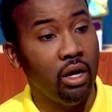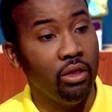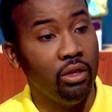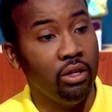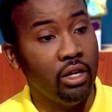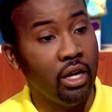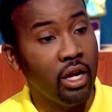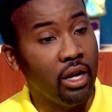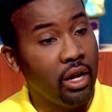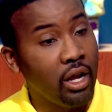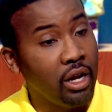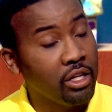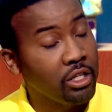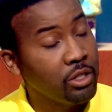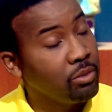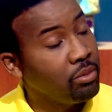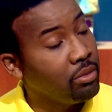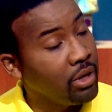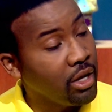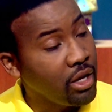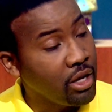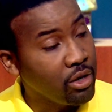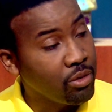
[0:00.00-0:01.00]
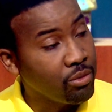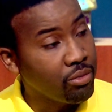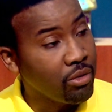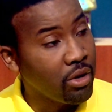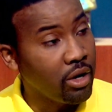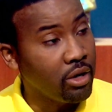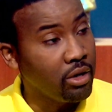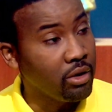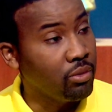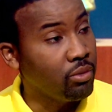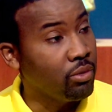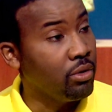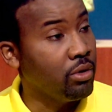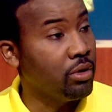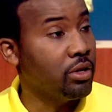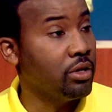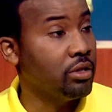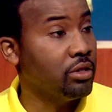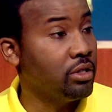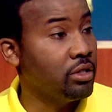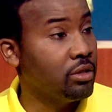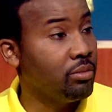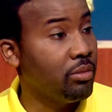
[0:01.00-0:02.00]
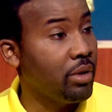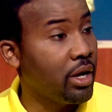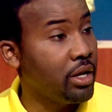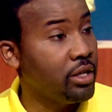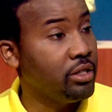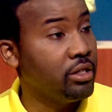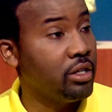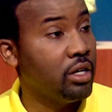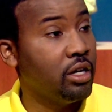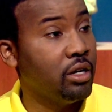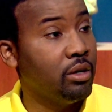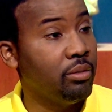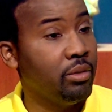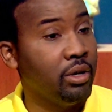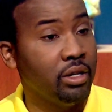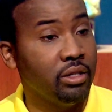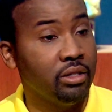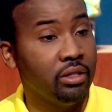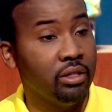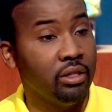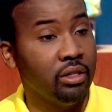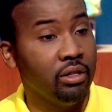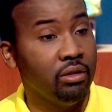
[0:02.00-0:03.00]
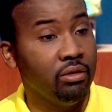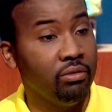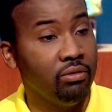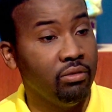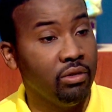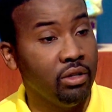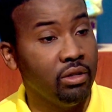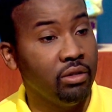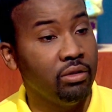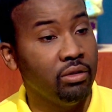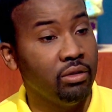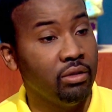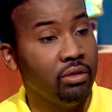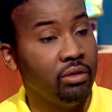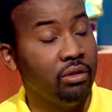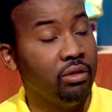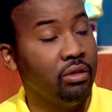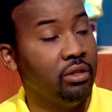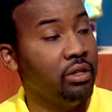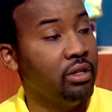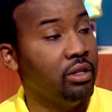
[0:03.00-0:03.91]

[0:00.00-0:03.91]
Did I not explain the product well? Because it's my job as an inventor,